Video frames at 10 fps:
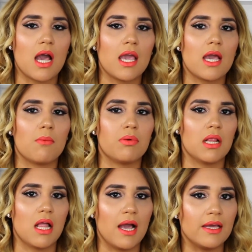I
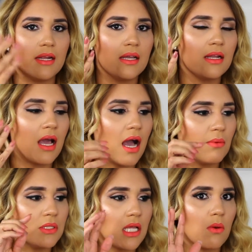applied it, I
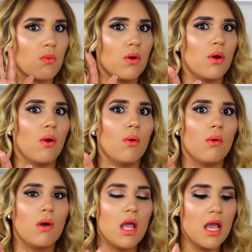was like,
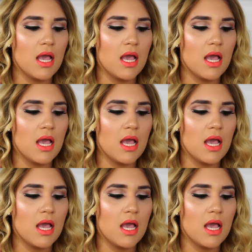whoa.